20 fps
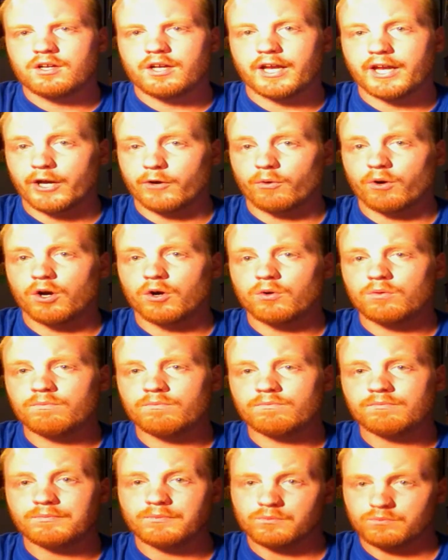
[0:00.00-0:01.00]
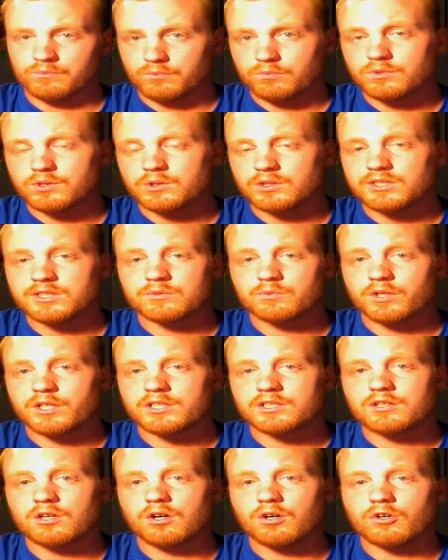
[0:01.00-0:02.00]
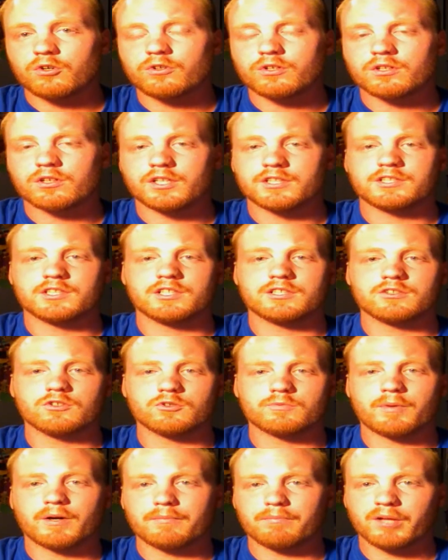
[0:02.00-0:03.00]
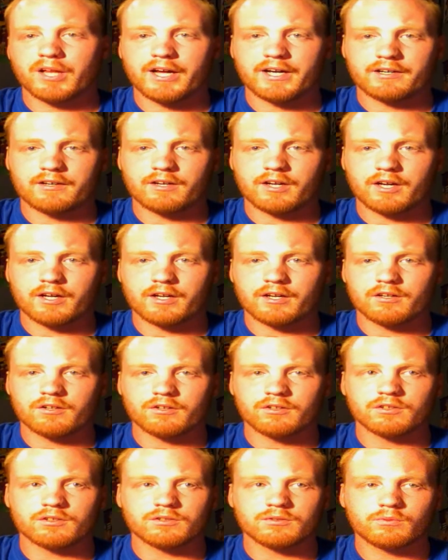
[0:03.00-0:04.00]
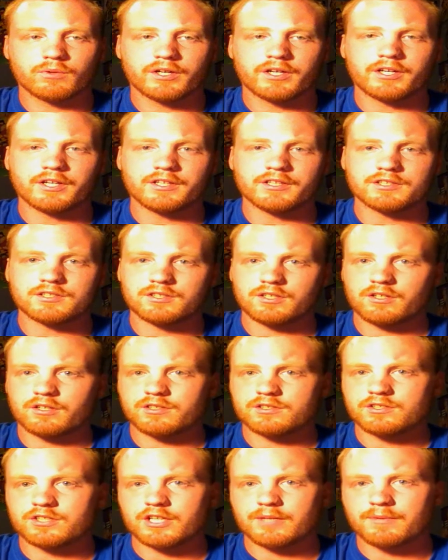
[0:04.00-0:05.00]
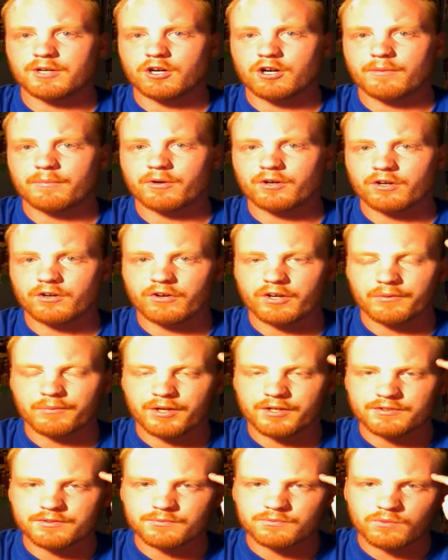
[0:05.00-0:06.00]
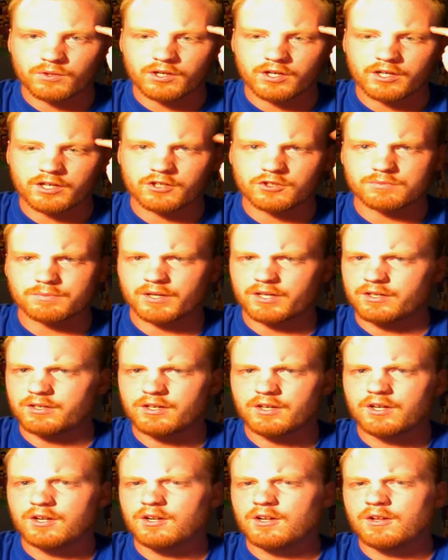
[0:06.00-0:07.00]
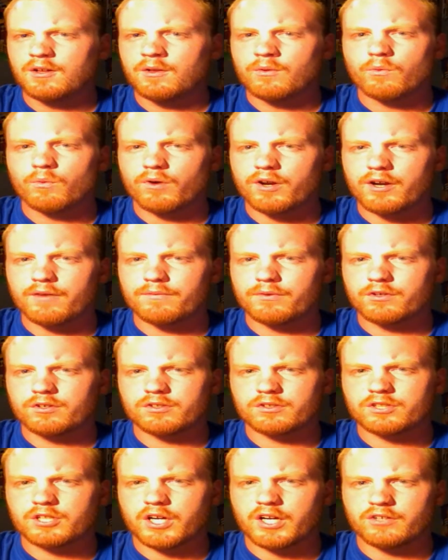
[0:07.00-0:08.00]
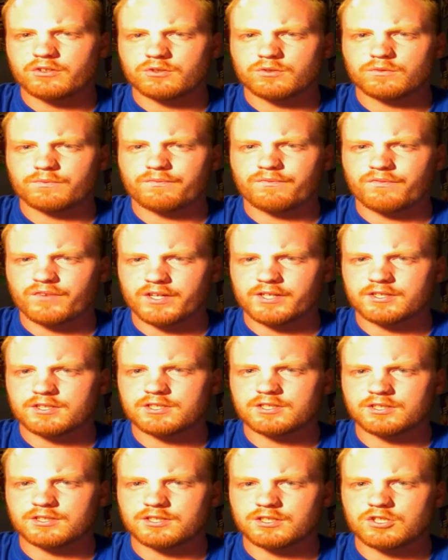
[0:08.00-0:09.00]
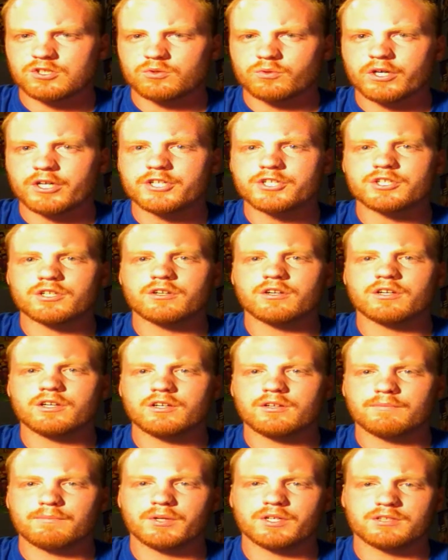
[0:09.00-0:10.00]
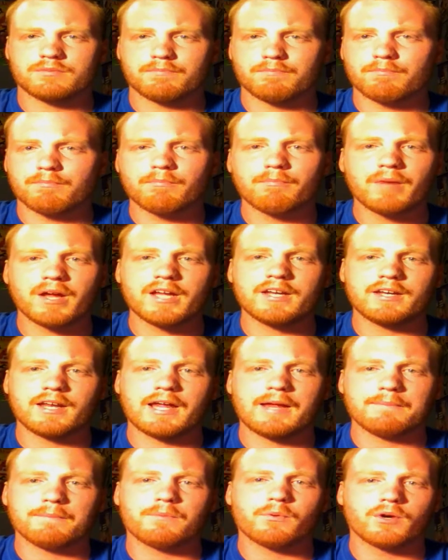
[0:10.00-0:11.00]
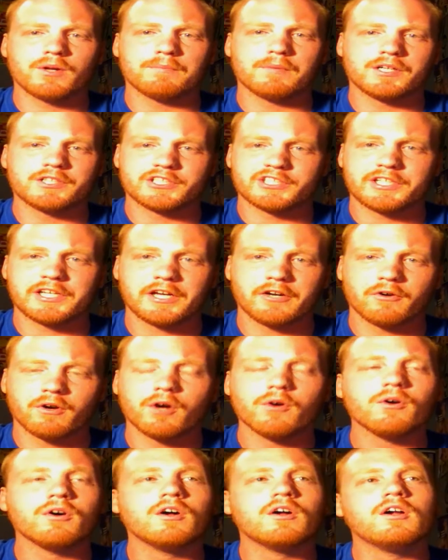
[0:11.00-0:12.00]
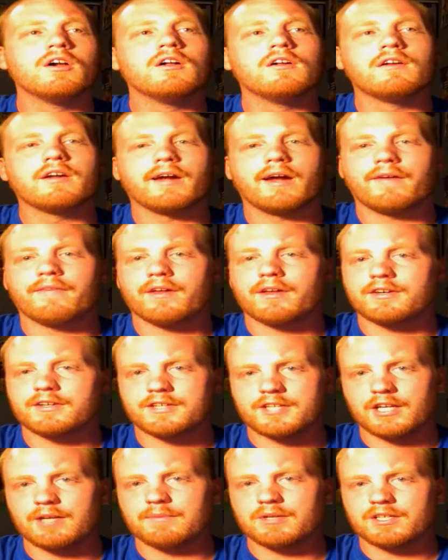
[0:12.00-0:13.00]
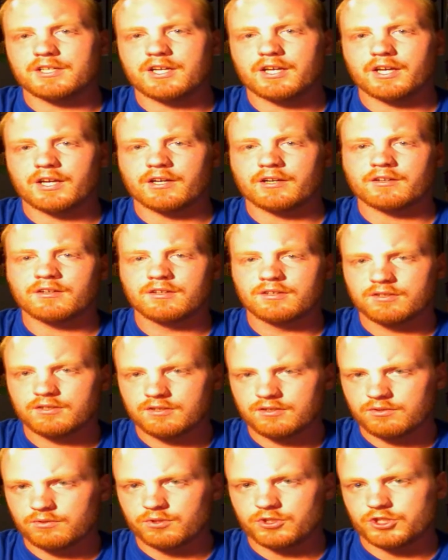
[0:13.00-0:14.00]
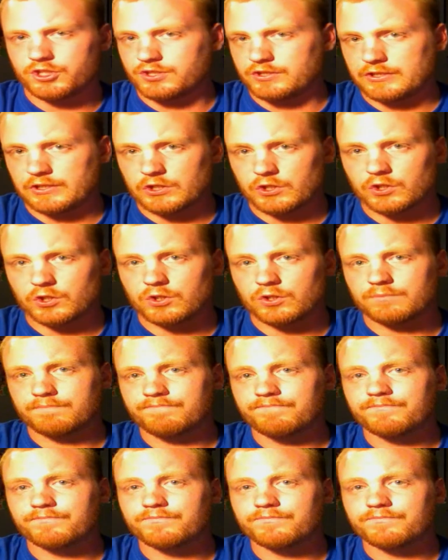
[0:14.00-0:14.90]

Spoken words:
Hero, which is what he's called, unless he goes by Black Knight, or when he's in this demon armor going around whatnot, he goes by whatever title fits the situation. But his main name pretty much is Hero. And then Demon King, which is the girl.